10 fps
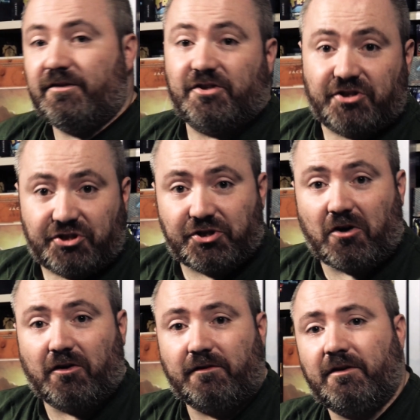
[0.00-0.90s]
This is
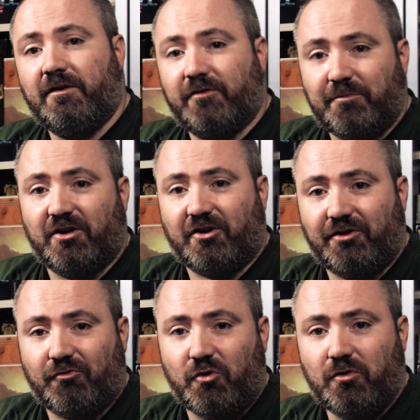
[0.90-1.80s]
Sean from The
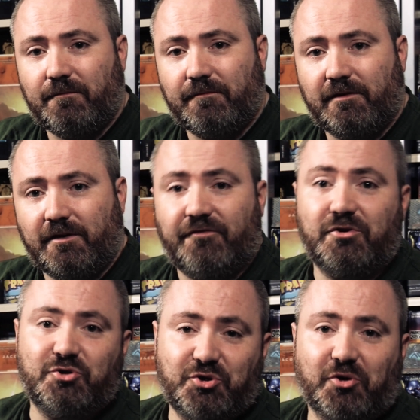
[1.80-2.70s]
Lucky Roll. If
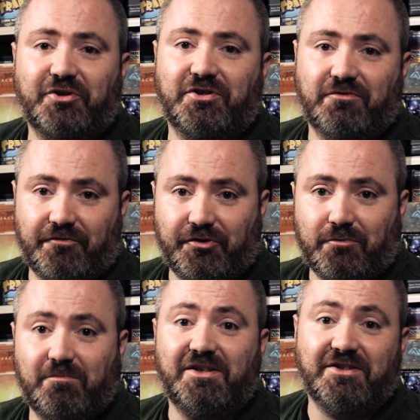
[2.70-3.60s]
you enjoyed this
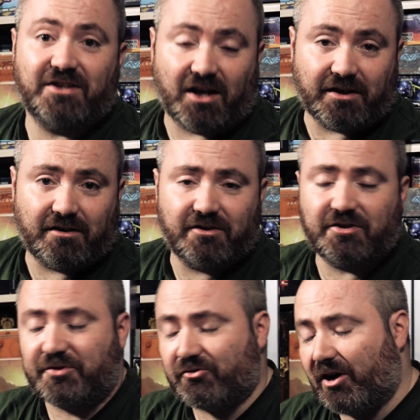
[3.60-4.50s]
review, please like,
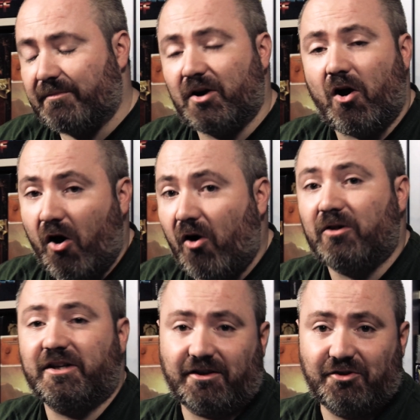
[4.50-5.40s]
subscribe,
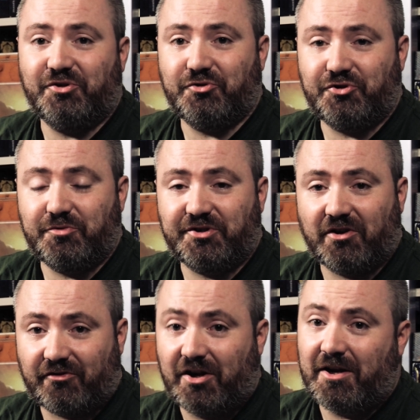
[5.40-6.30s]
all that good YouTube
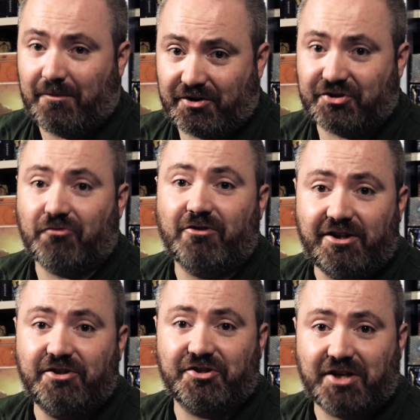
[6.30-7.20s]
stuff, because it
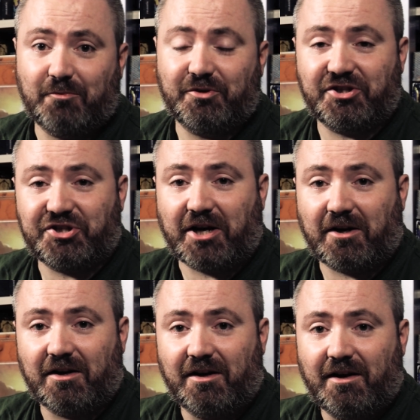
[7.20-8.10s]
really does help with the
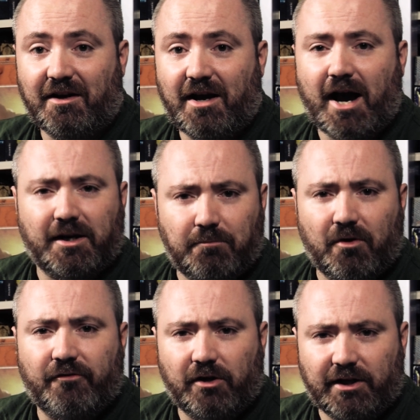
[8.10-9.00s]
channel. And
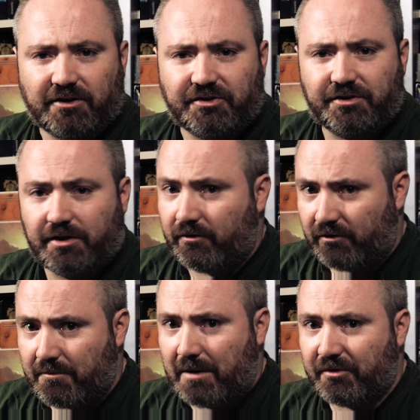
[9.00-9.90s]
above all else,
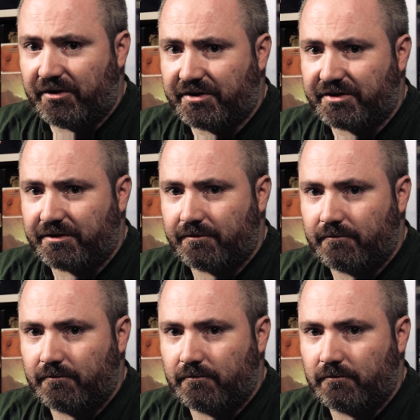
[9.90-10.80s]
remember this:
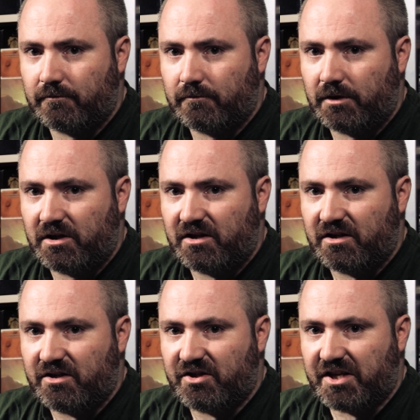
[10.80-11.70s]

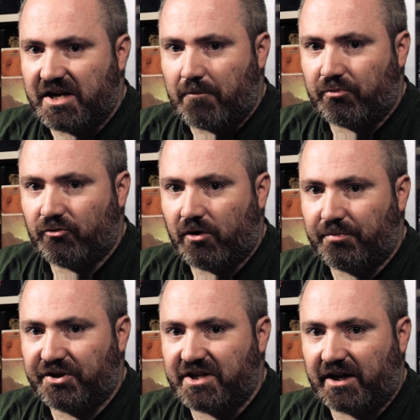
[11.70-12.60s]
the Emperor
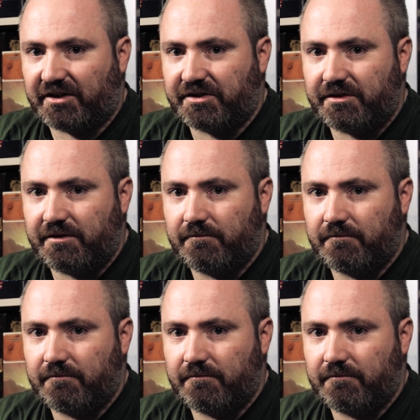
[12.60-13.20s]
protects.